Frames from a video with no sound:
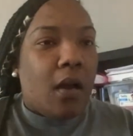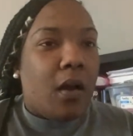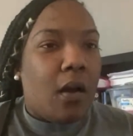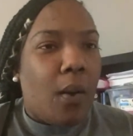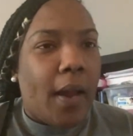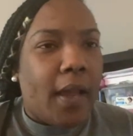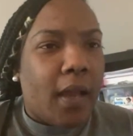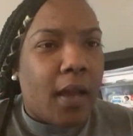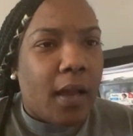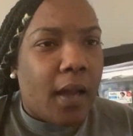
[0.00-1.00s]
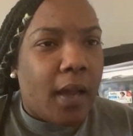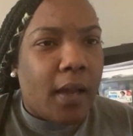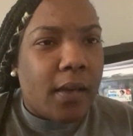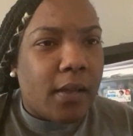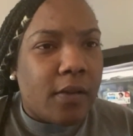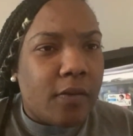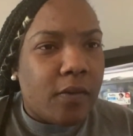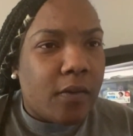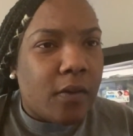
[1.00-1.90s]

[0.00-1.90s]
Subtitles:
quiet guidance